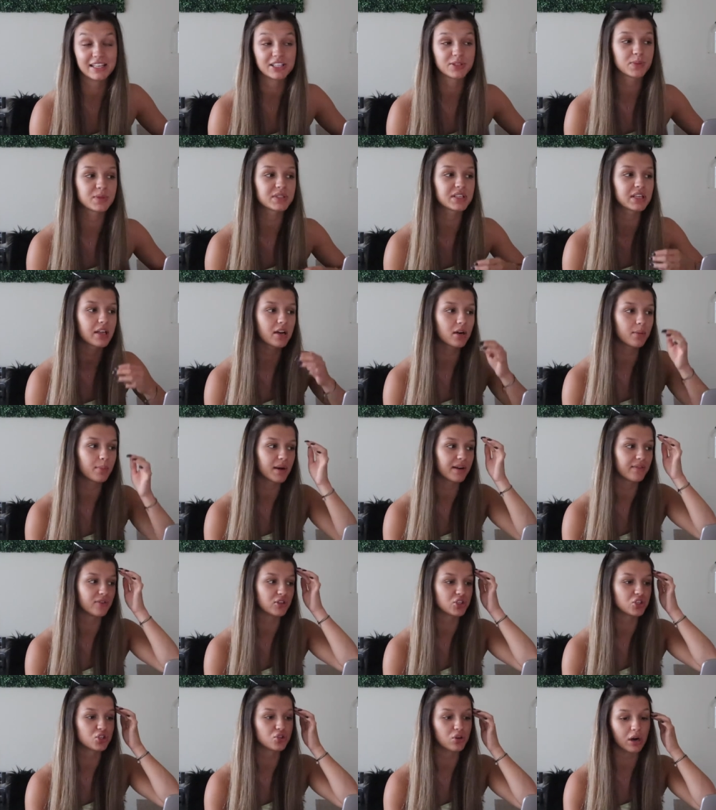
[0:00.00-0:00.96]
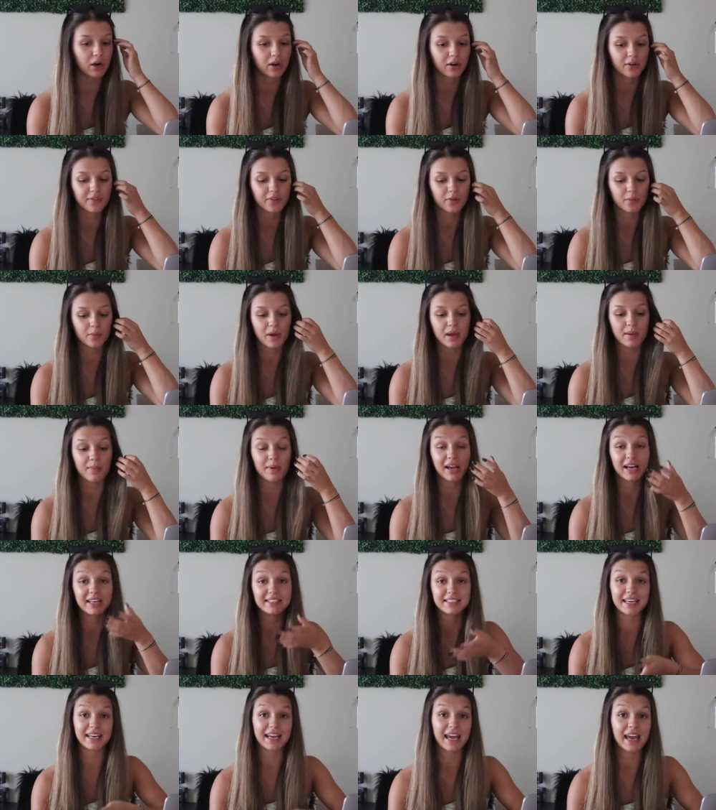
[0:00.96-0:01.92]
This was a little bit of a struggle for me
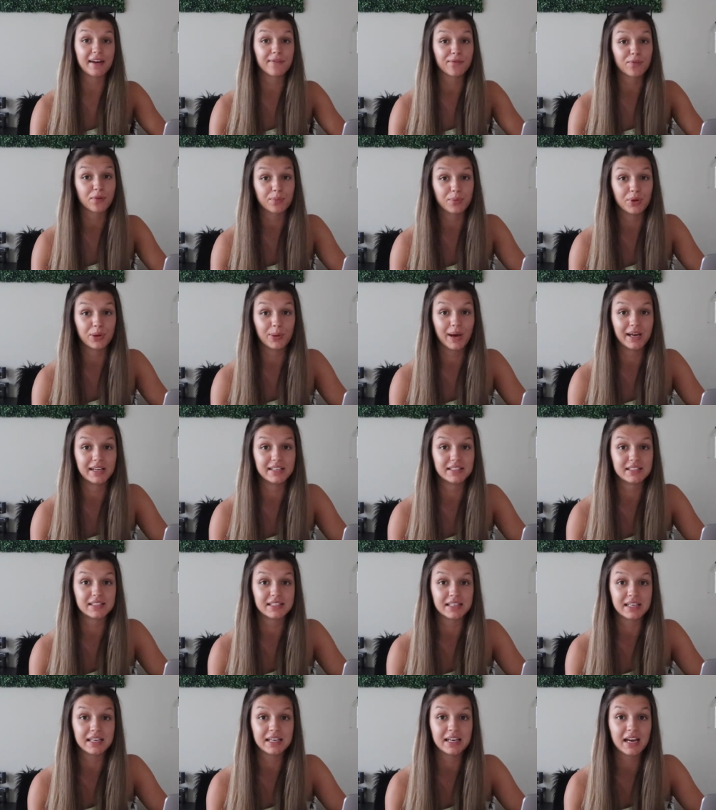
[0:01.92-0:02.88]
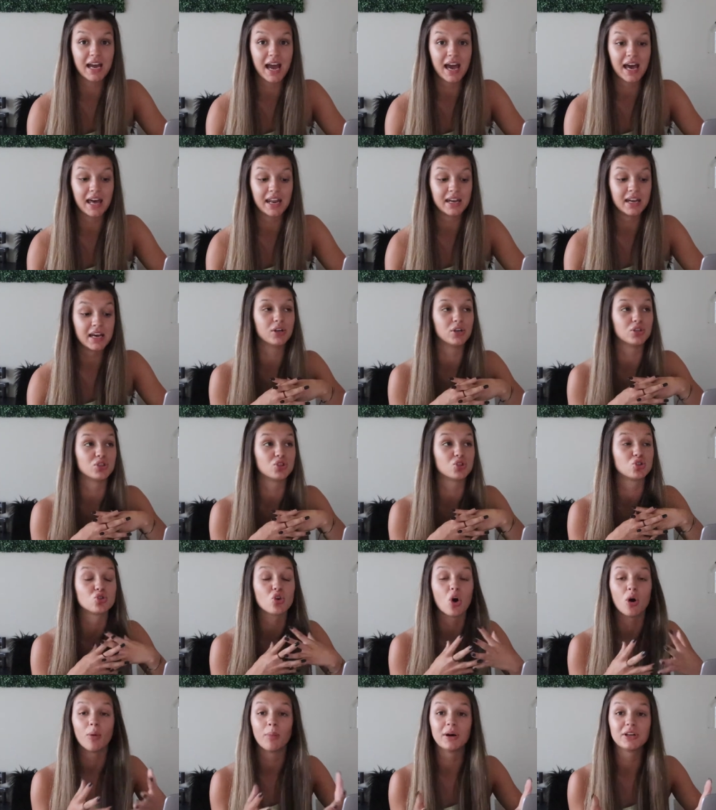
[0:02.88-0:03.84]
because I came from USC and there's
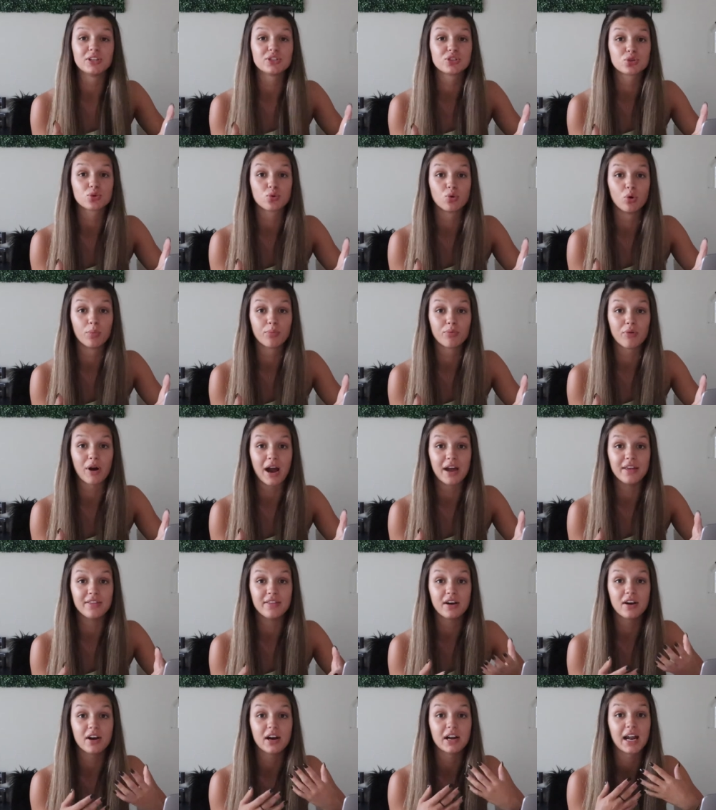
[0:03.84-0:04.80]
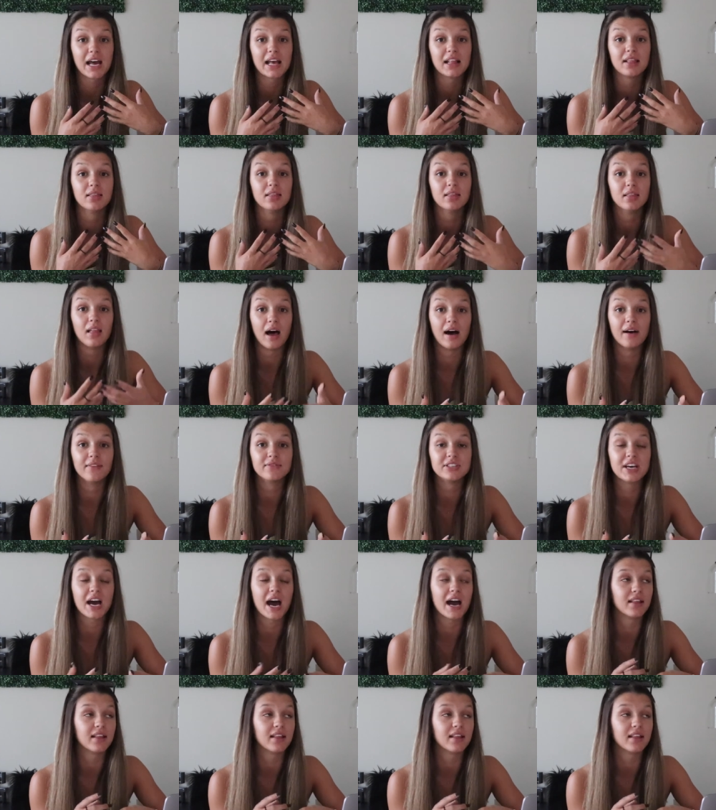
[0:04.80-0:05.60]
so much school pride there and I loved it.